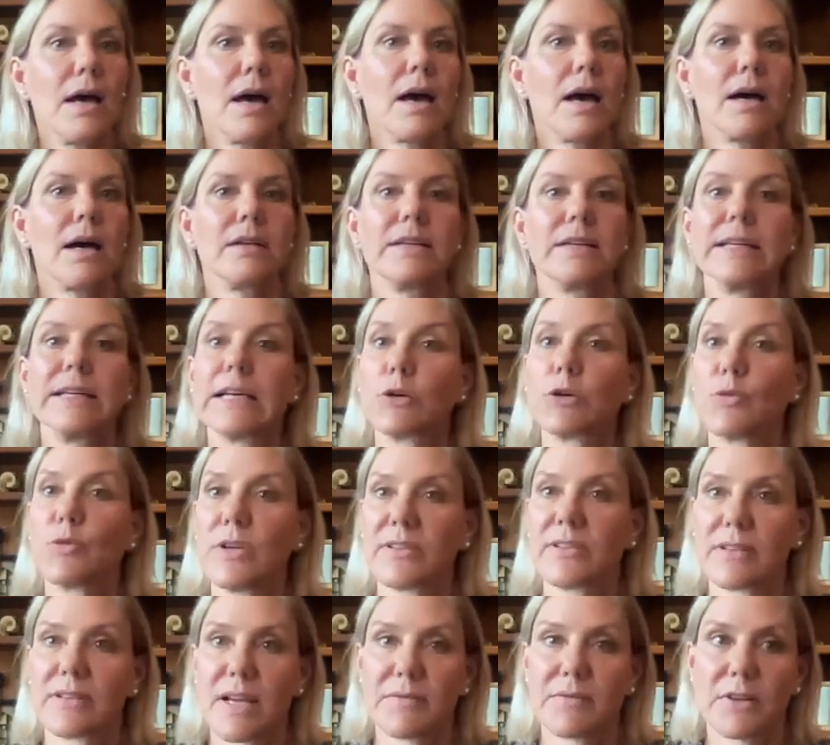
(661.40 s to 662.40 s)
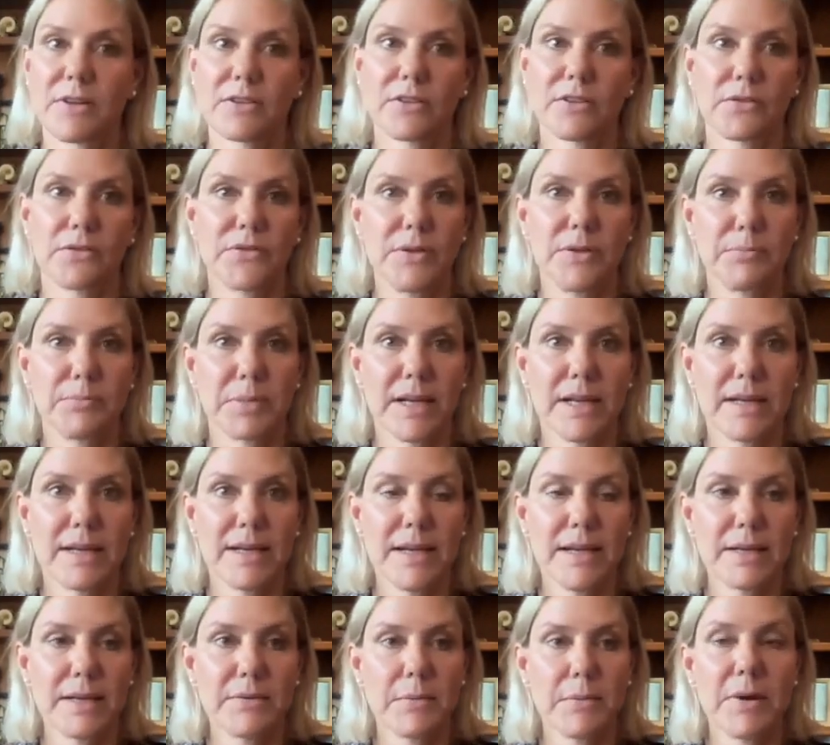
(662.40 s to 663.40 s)
decrease levels of
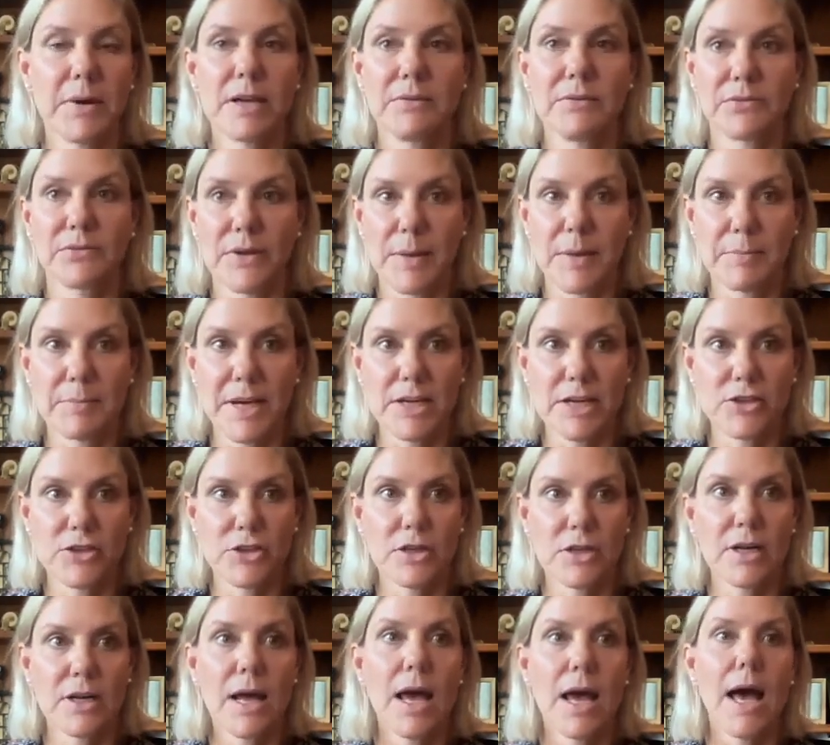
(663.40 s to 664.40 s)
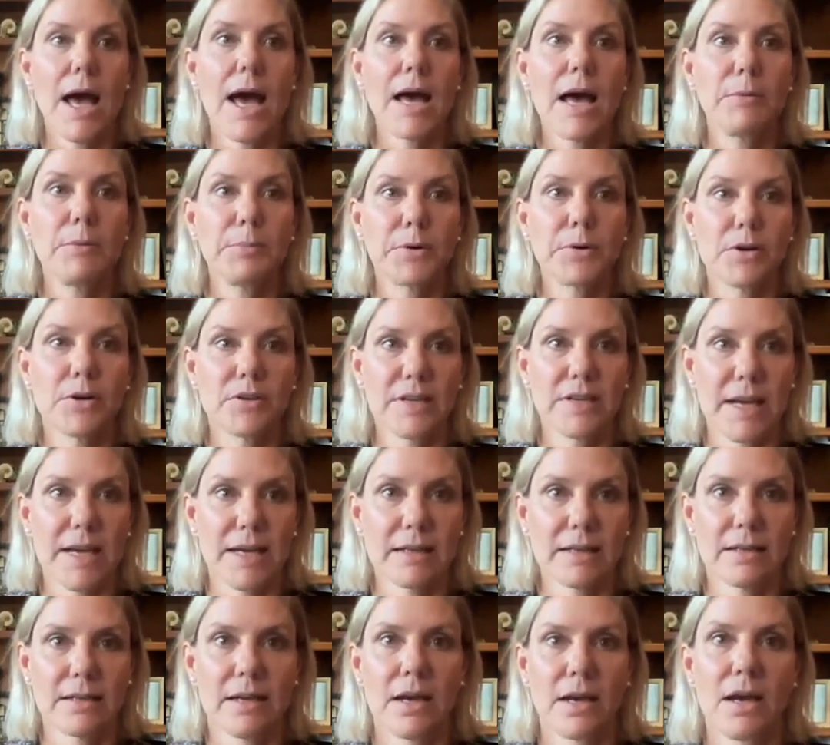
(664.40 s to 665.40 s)
inflammation, and
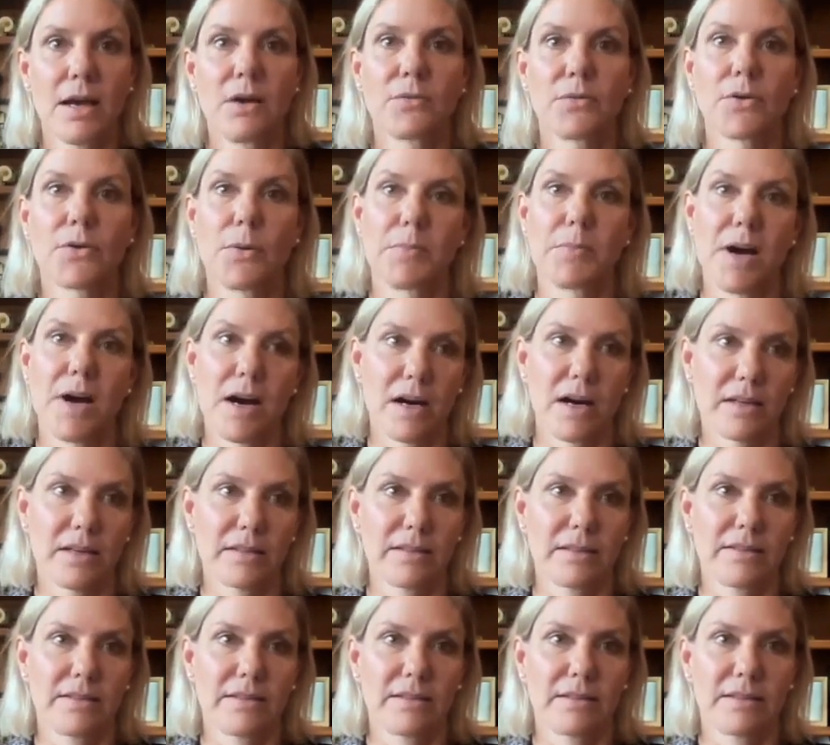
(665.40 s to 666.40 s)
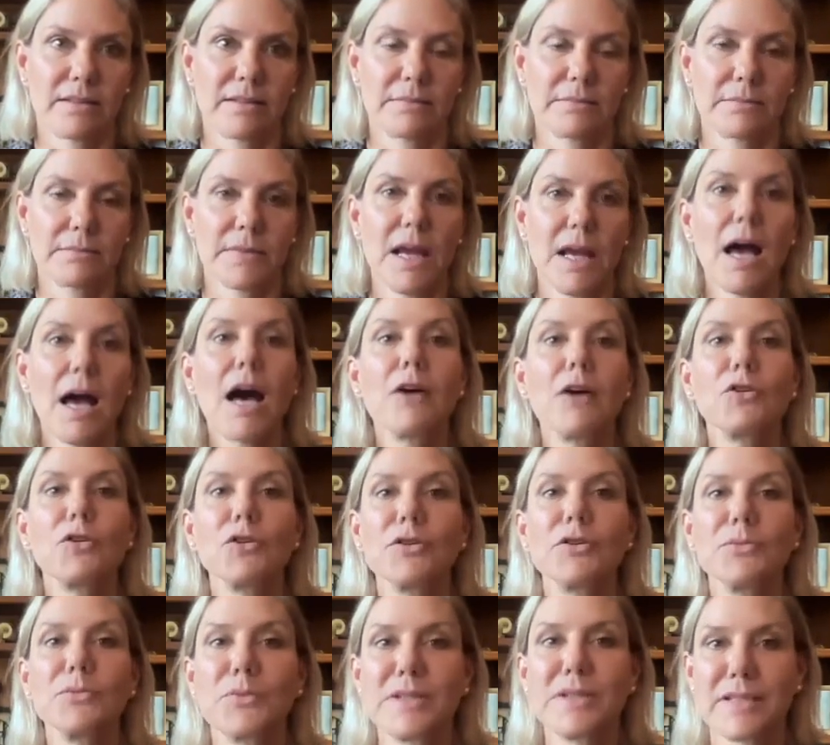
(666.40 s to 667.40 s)
protect from heart disease. How
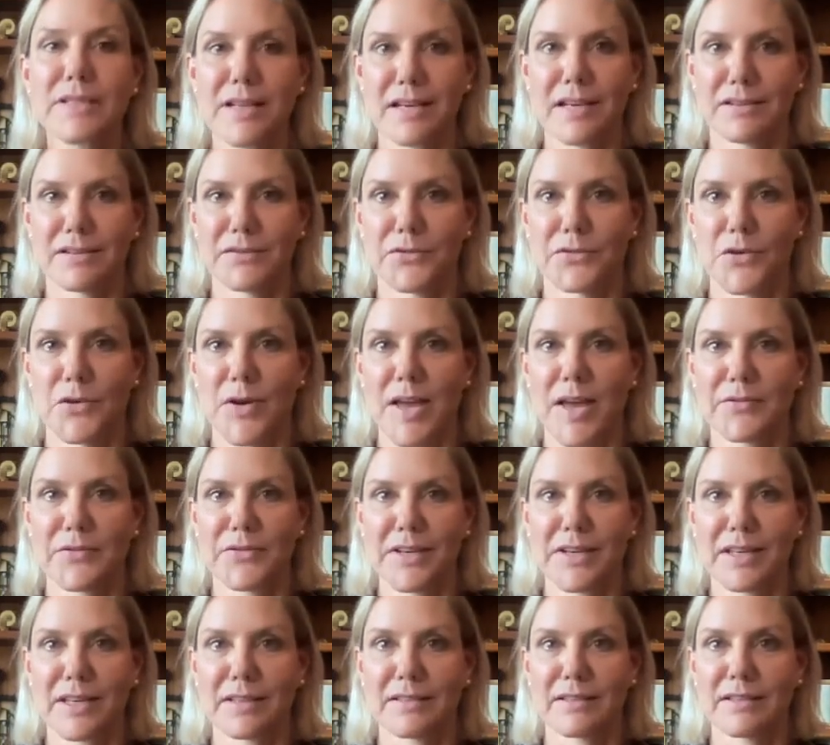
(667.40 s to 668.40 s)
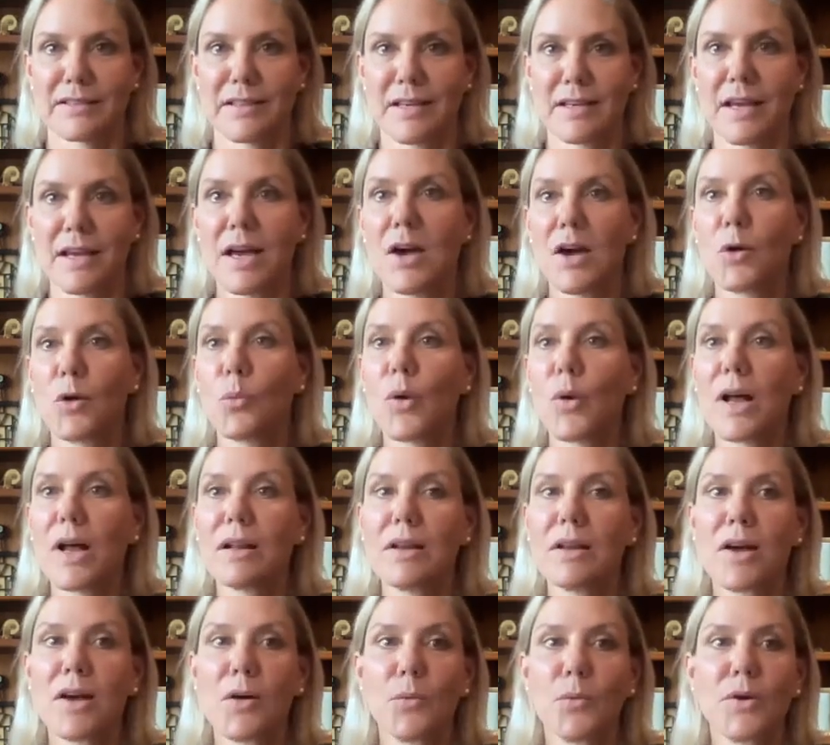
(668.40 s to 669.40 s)
do we test for efficacy?
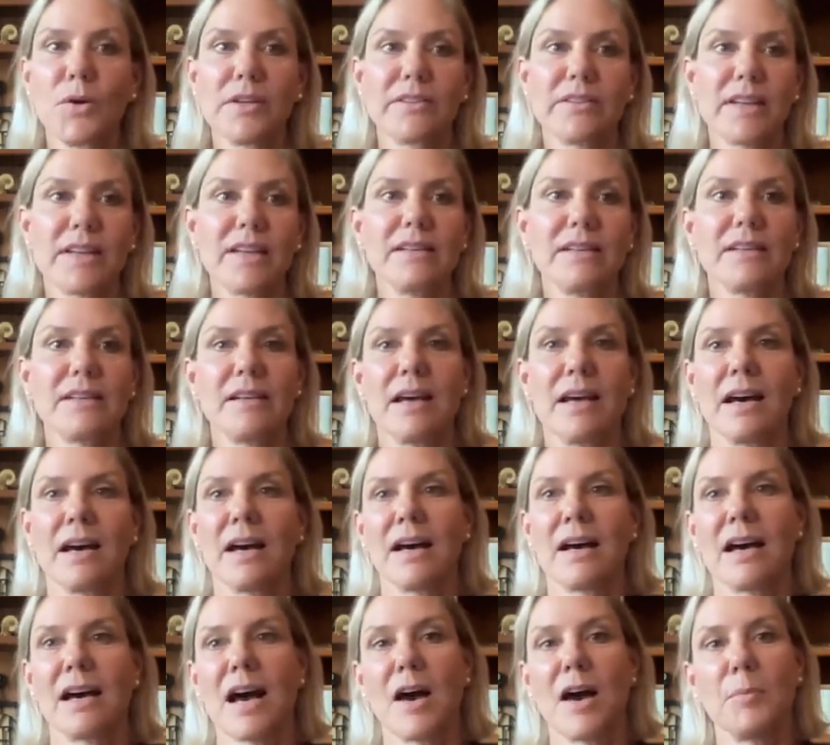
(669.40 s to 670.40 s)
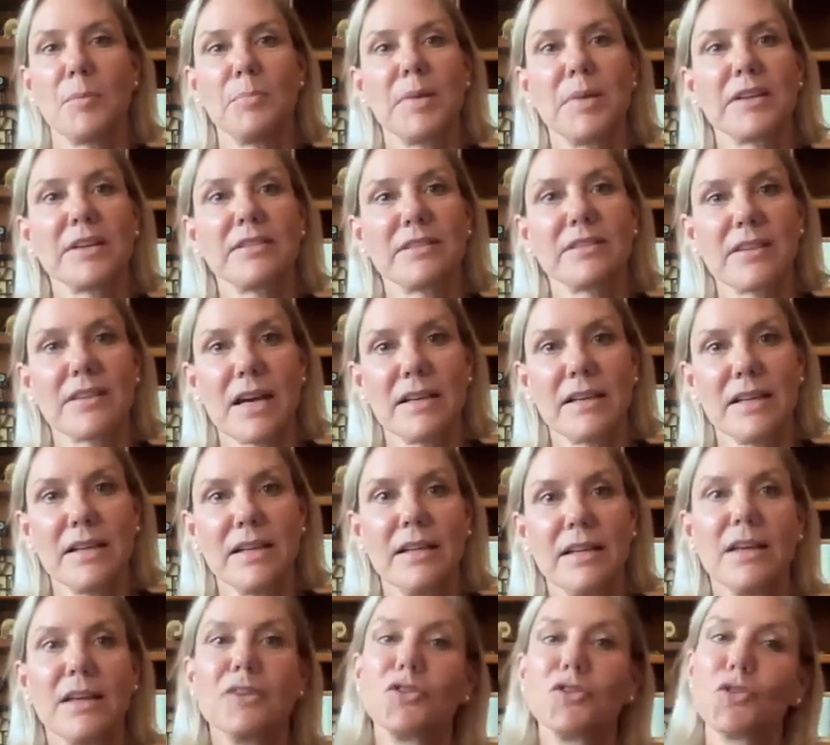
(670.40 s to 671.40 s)
Well, we set up a study
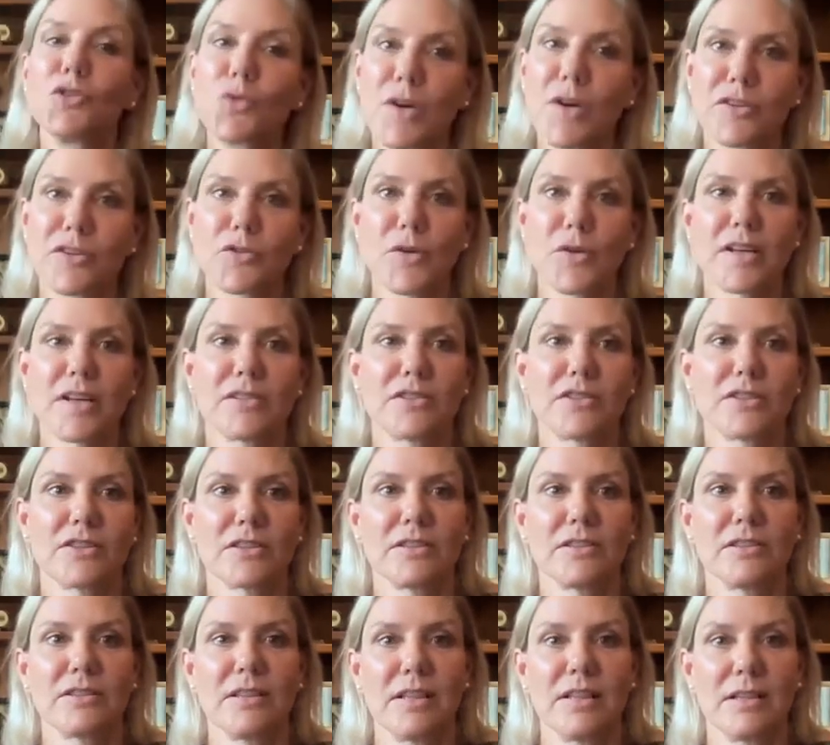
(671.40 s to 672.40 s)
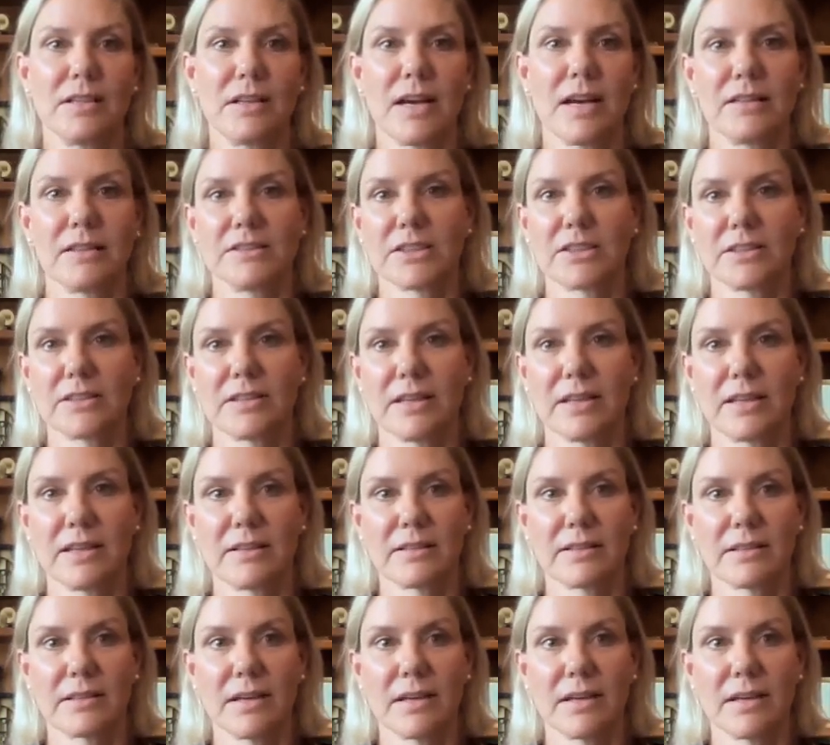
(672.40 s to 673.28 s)
to address just this,